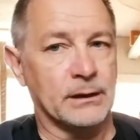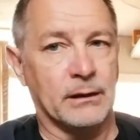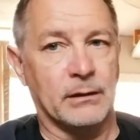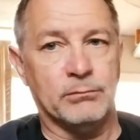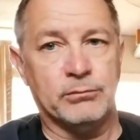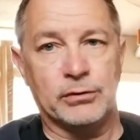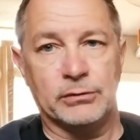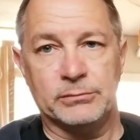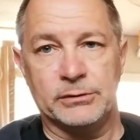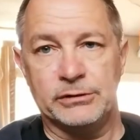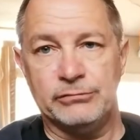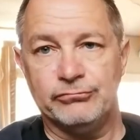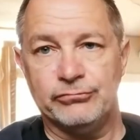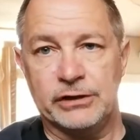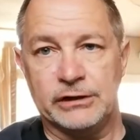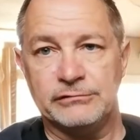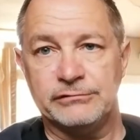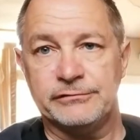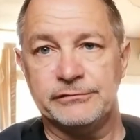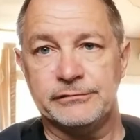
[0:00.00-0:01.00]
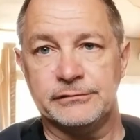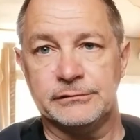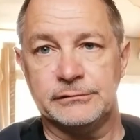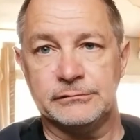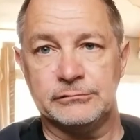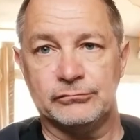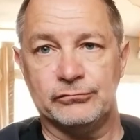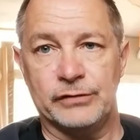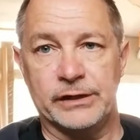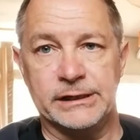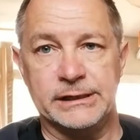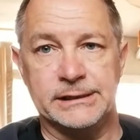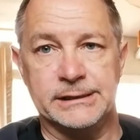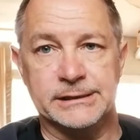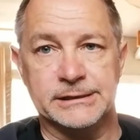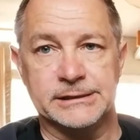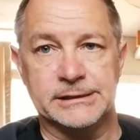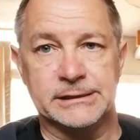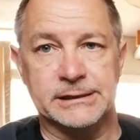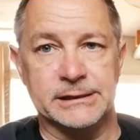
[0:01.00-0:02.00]
probably rough
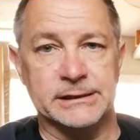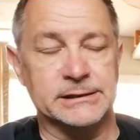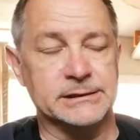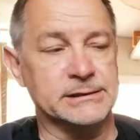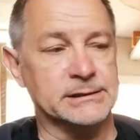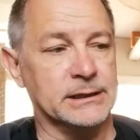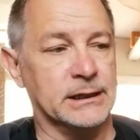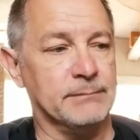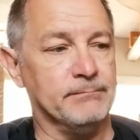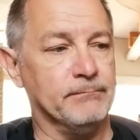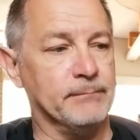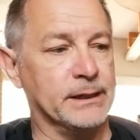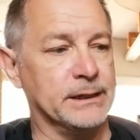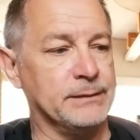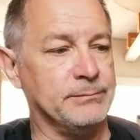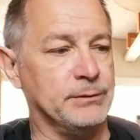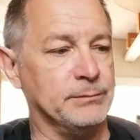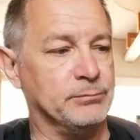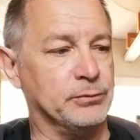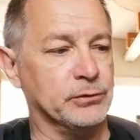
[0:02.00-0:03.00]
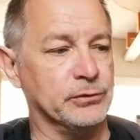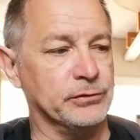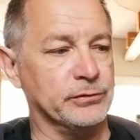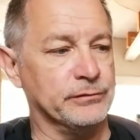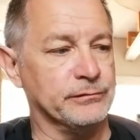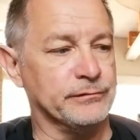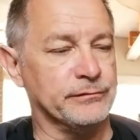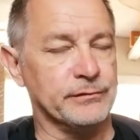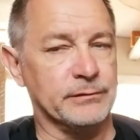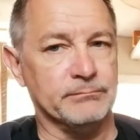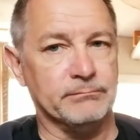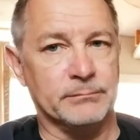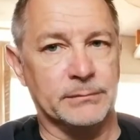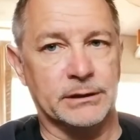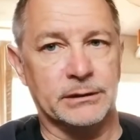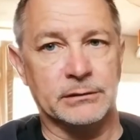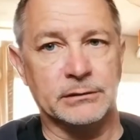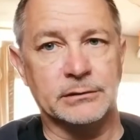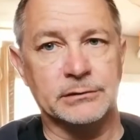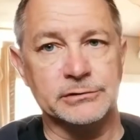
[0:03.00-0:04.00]
radius this and maybe put the front
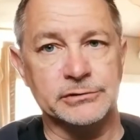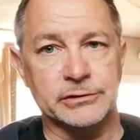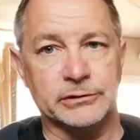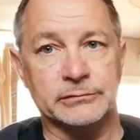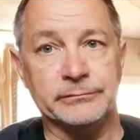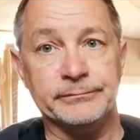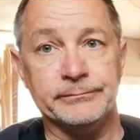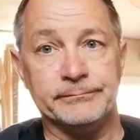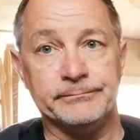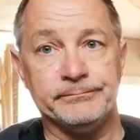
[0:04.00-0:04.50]
markers on.